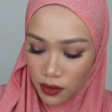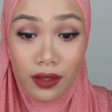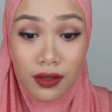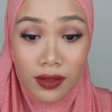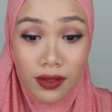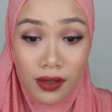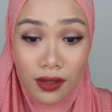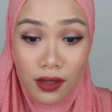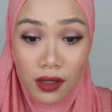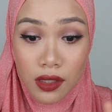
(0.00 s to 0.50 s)

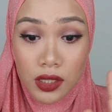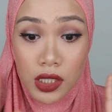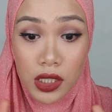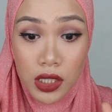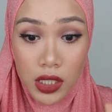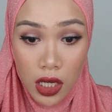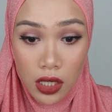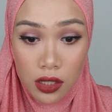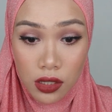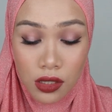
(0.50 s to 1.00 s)
And
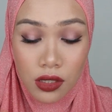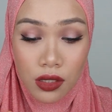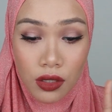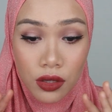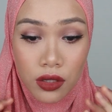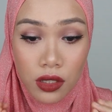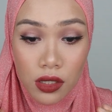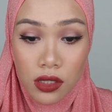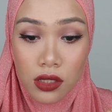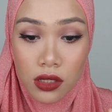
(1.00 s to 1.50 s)
yes,
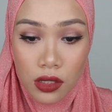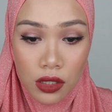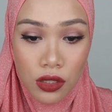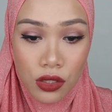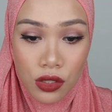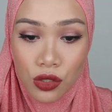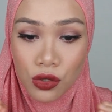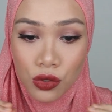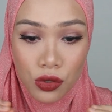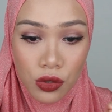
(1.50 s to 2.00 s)
this
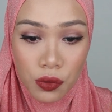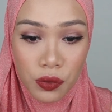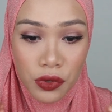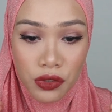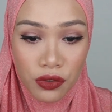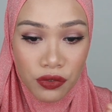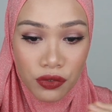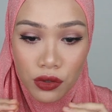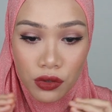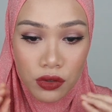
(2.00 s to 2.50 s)
is
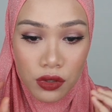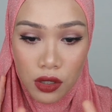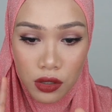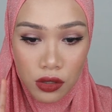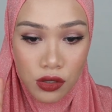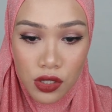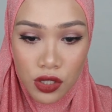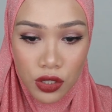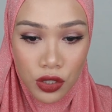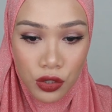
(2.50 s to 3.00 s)
suitable for
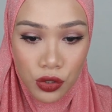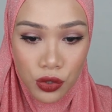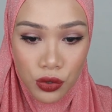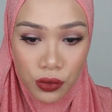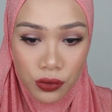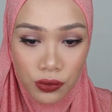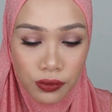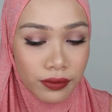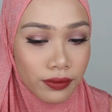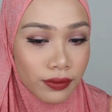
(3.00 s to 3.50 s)
dark skin
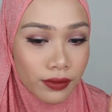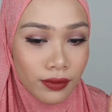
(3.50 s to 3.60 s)
tone.